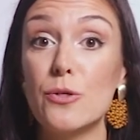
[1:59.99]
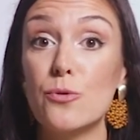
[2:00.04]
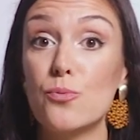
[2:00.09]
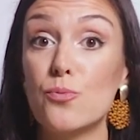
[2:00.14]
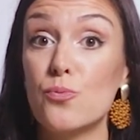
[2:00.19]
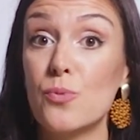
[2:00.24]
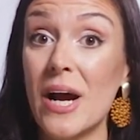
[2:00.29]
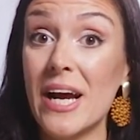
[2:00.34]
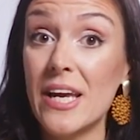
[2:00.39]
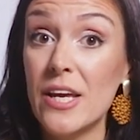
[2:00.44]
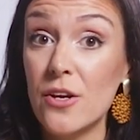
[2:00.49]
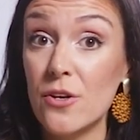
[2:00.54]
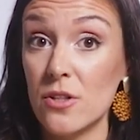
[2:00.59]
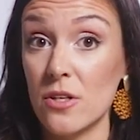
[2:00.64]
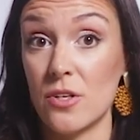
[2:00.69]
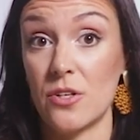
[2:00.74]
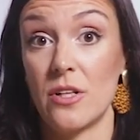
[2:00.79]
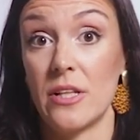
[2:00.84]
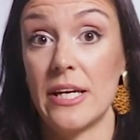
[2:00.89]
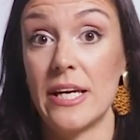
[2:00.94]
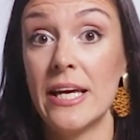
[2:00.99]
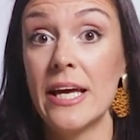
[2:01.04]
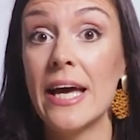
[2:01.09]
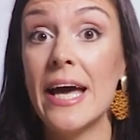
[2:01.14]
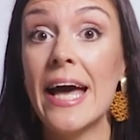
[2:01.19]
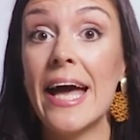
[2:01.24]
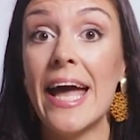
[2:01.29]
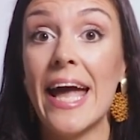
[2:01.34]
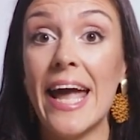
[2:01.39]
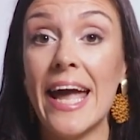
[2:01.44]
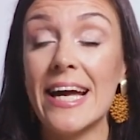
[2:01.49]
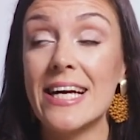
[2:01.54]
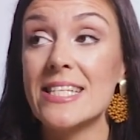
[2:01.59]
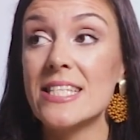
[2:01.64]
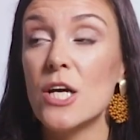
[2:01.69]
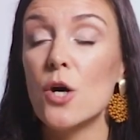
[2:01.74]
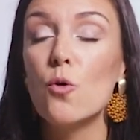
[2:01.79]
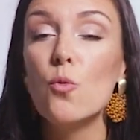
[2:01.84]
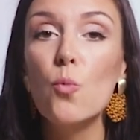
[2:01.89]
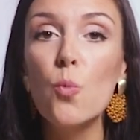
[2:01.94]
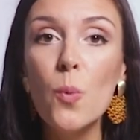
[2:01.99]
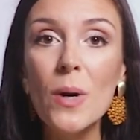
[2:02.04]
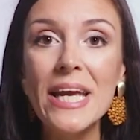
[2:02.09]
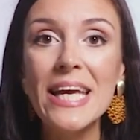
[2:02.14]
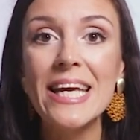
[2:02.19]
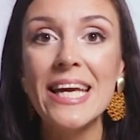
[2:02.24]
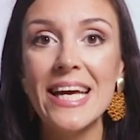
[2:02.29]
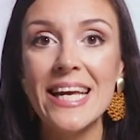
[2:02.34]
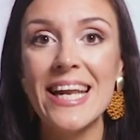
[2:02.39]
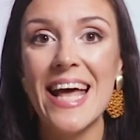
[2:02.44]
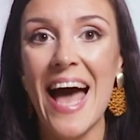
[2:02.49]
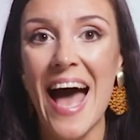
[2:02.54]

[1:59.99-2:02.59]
regularly, and we can